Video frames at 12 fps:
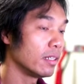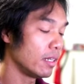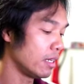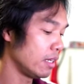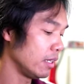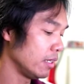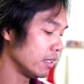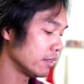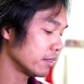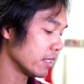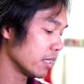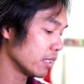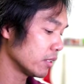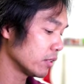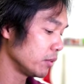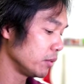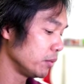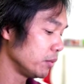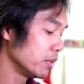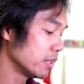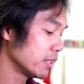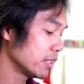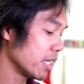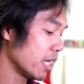uh, let's say
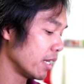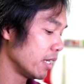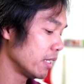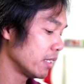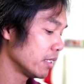210,